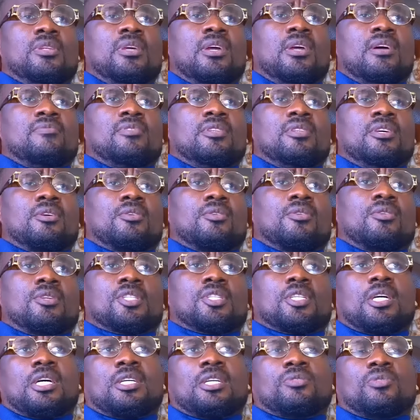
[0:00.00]
only having a court
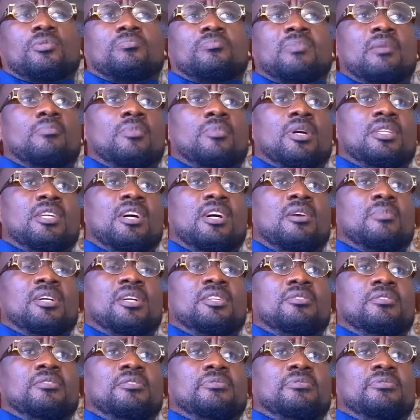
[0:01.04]
chat with my madam at the